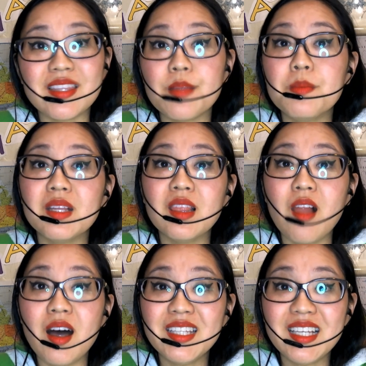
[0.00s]

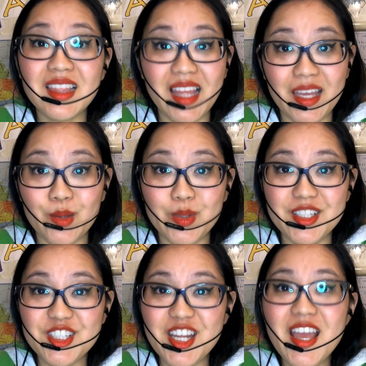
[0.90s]
melodic
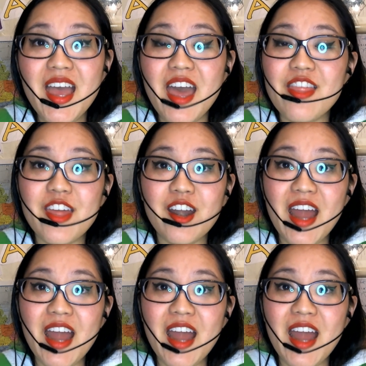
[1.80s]
language, and there are